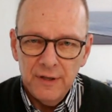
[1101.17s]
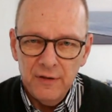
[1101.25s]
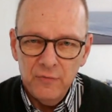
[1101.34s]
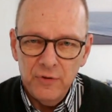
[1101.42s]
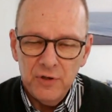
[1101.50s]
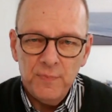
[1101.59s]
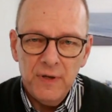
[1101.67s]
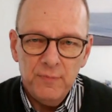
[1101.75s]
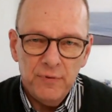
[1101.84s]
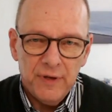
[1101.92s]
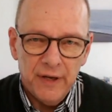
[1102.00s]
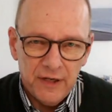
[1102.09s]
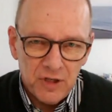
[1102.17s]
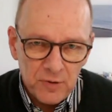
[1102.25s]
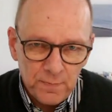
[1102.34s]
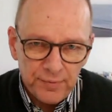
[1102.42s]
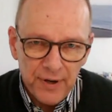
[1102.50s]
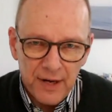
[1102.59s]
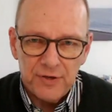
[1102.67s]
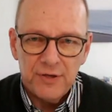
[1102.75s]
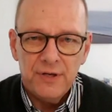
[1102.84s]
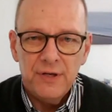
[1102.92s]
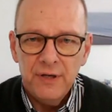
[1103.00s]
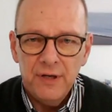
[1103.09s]
in which people can
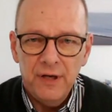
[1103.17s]
express,